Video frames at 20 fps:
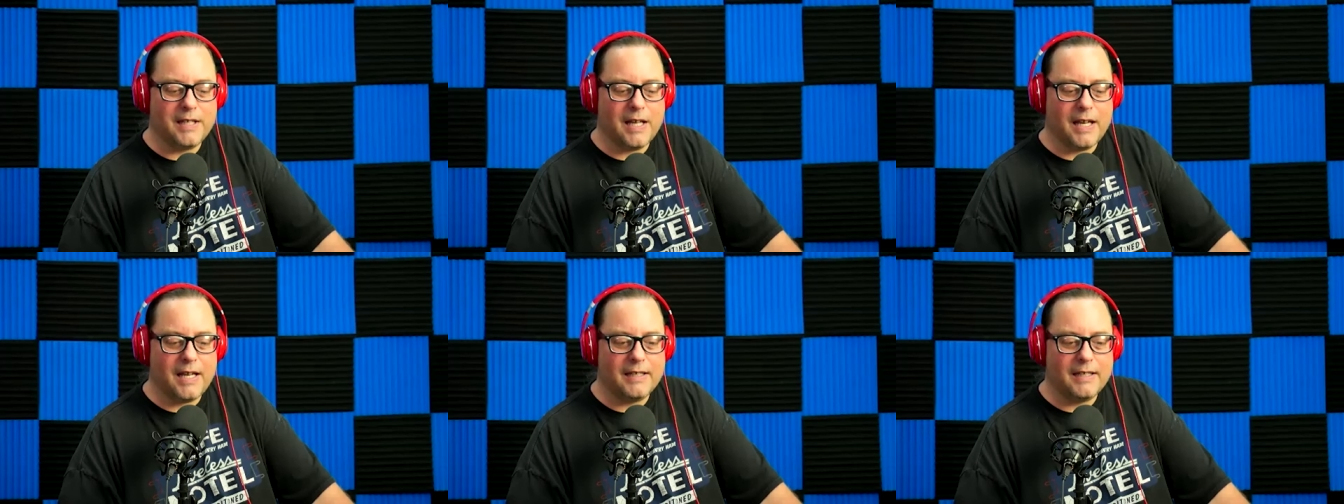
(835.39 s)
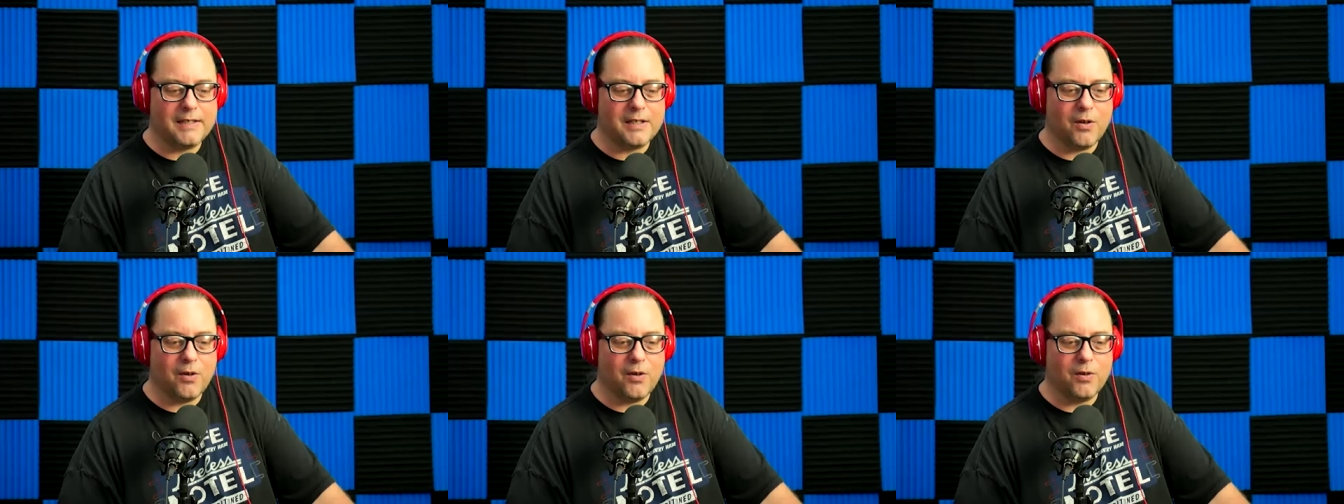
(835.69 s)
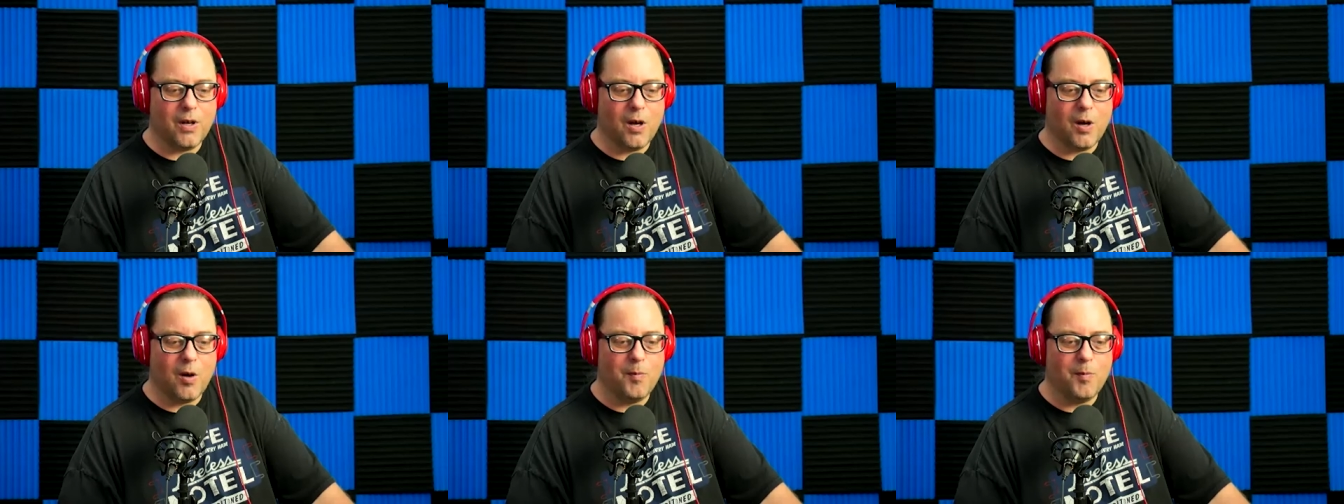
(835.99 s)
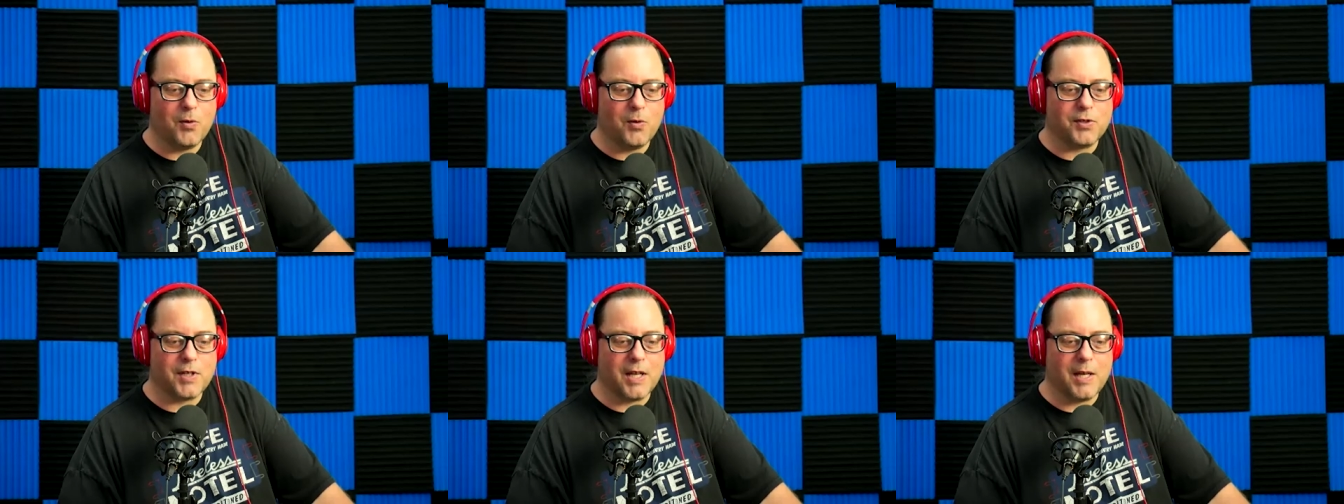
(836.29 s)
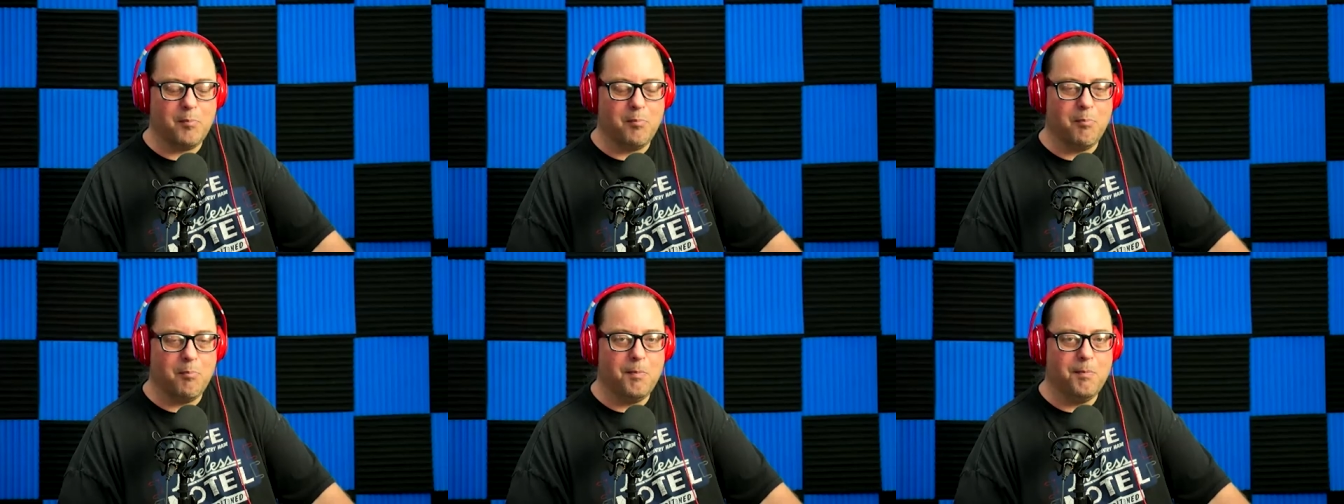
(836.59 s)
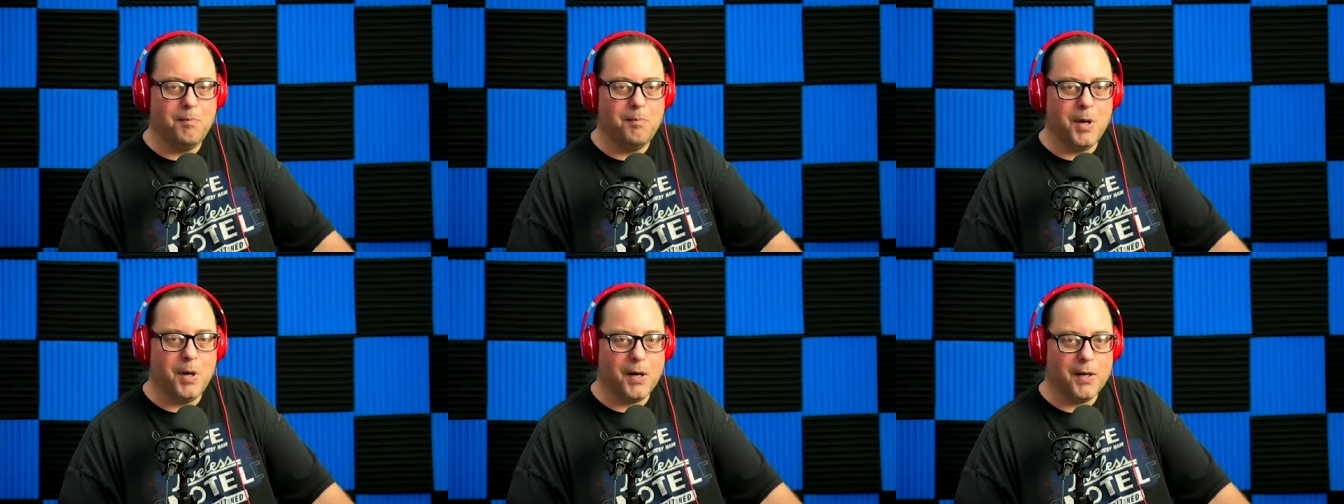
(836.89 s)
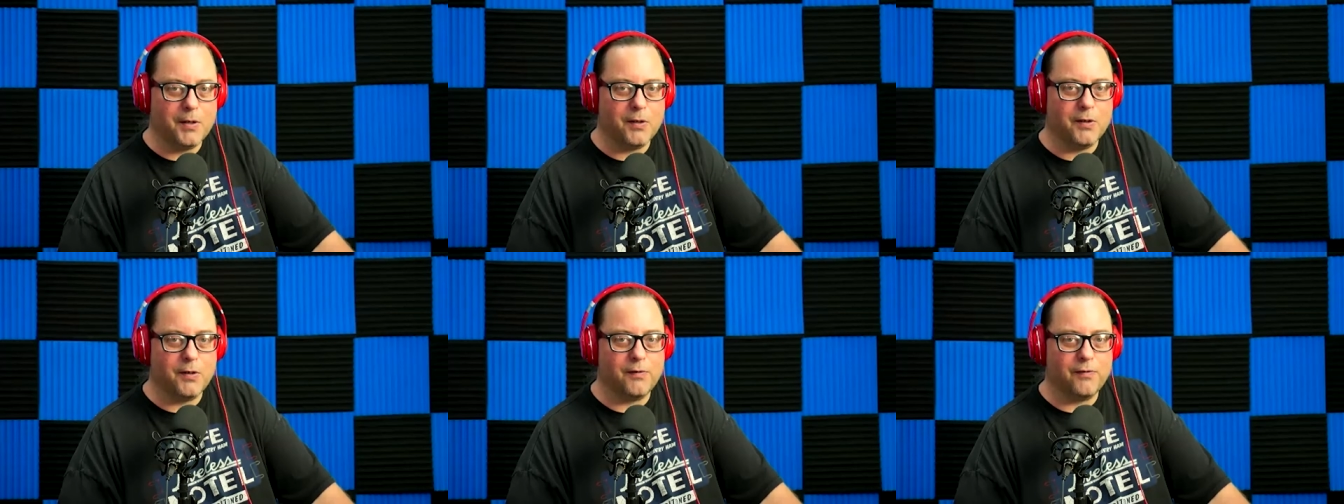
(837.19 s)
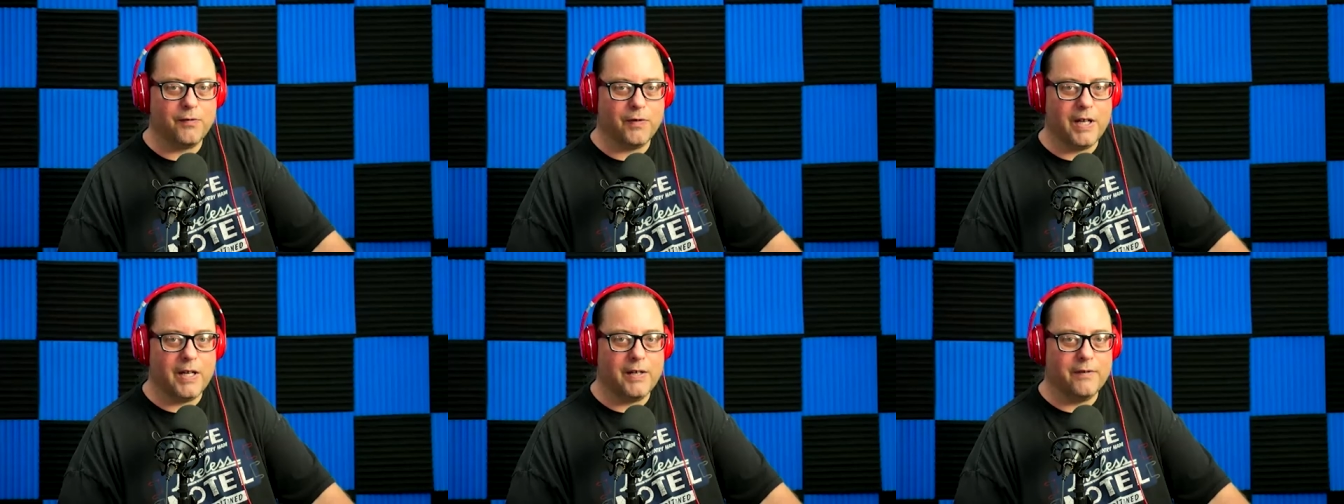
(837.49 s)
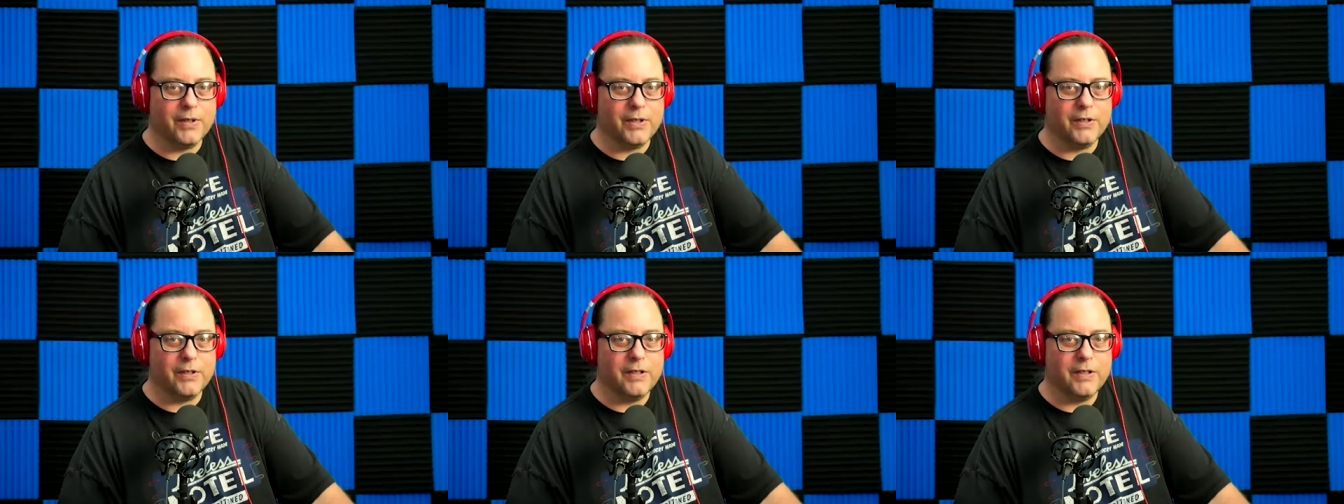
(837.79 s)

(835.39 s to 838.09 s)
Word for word: takes on almost a butter flavor.